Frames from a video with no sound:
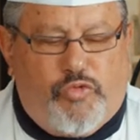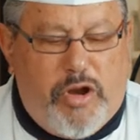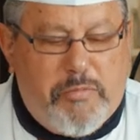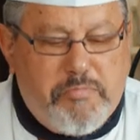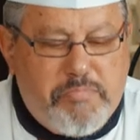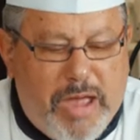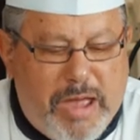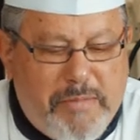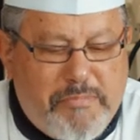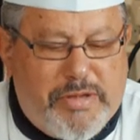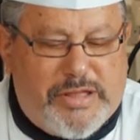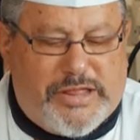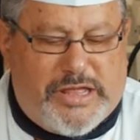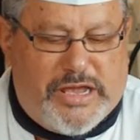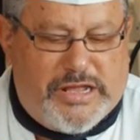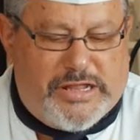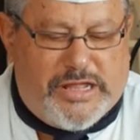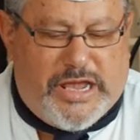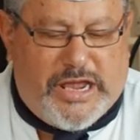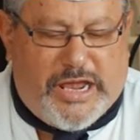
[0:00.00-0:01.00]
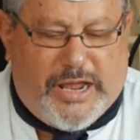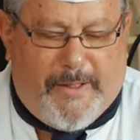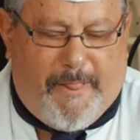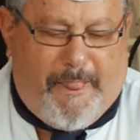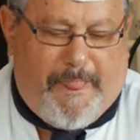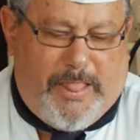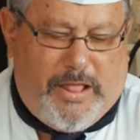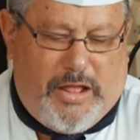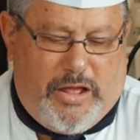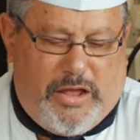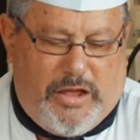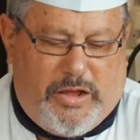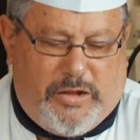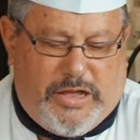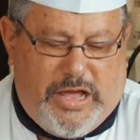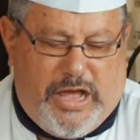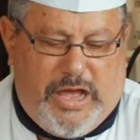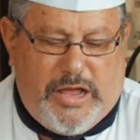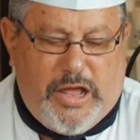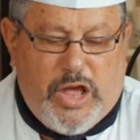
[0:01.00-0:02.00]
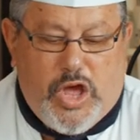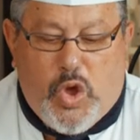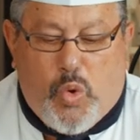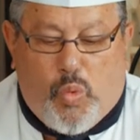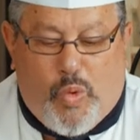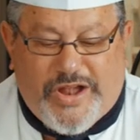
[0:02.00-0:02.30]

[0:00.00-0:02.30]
Remember they're there, okay?